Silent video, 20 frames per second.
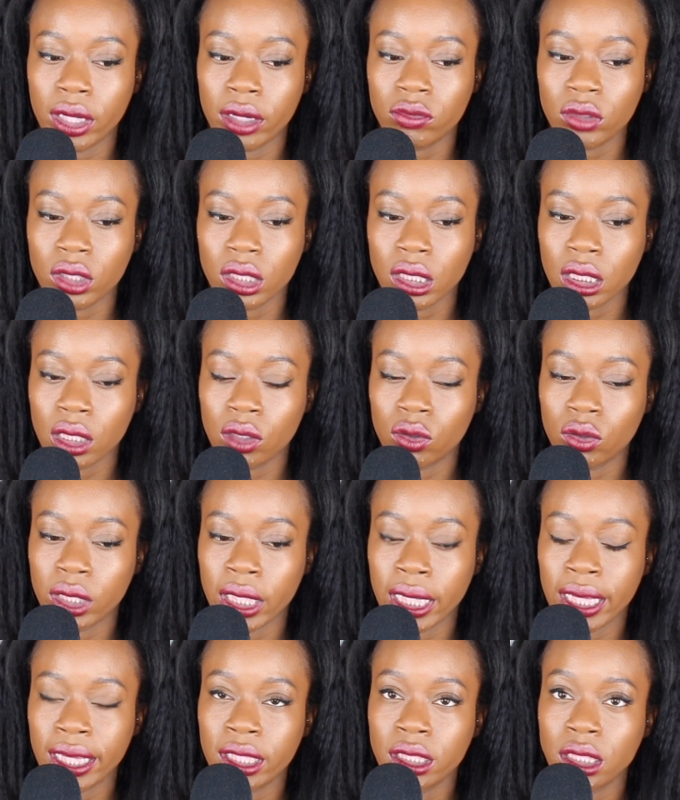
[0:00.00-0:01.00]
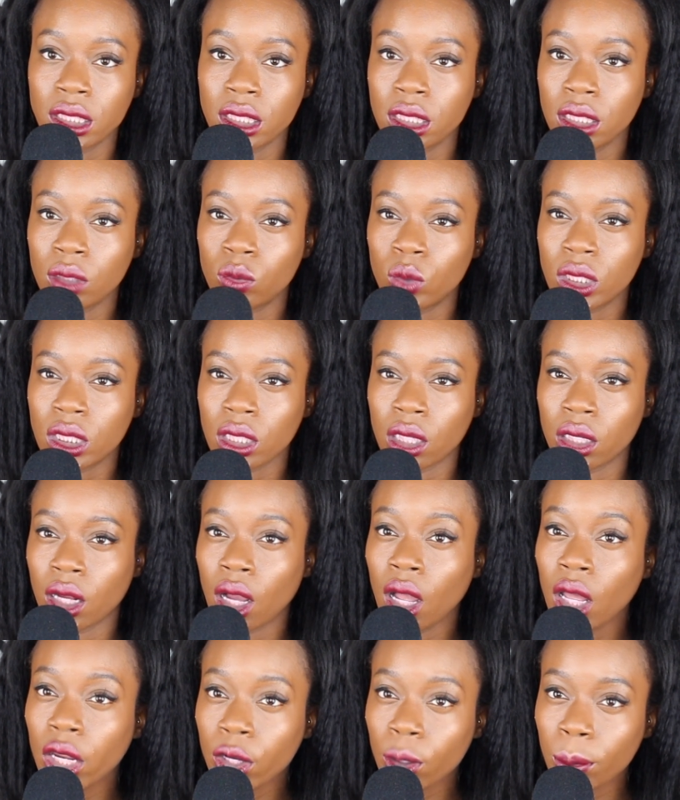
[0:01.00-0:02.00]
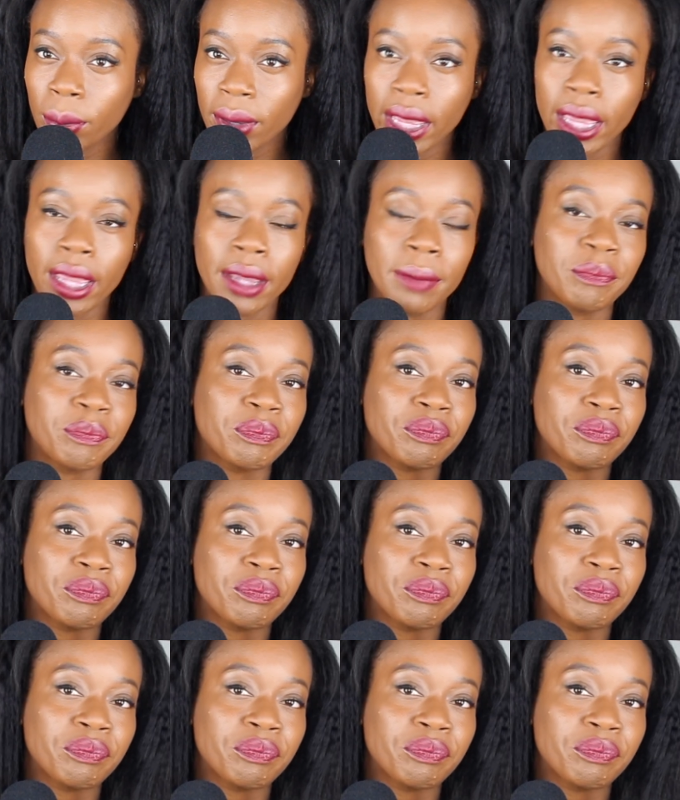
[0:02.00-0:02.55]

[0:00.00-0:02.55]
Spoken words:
every single day to see what's on auto pay,